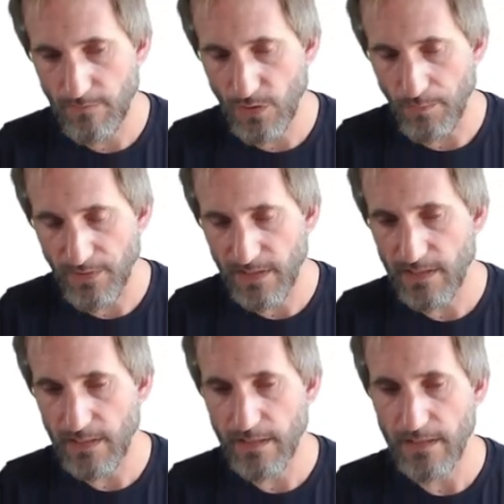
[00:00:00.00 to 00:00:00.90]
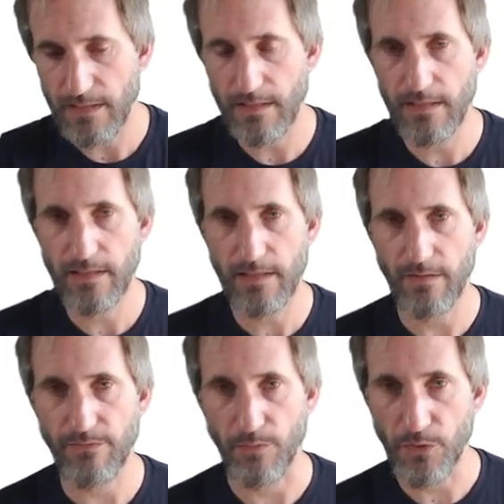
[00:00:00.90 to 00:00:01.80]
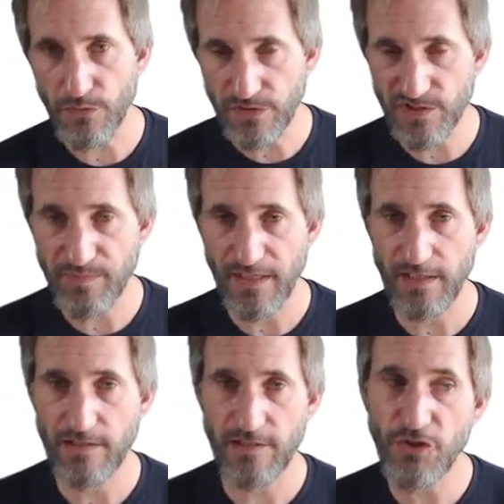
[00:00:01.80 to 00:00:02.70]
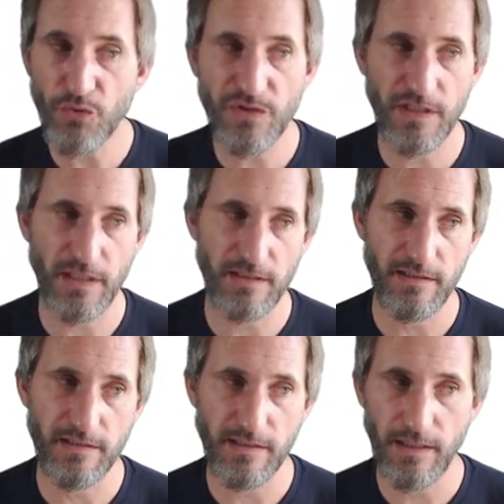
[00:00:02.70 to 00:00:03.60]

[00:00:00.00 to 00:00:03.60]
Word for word: completely did it from user space using existing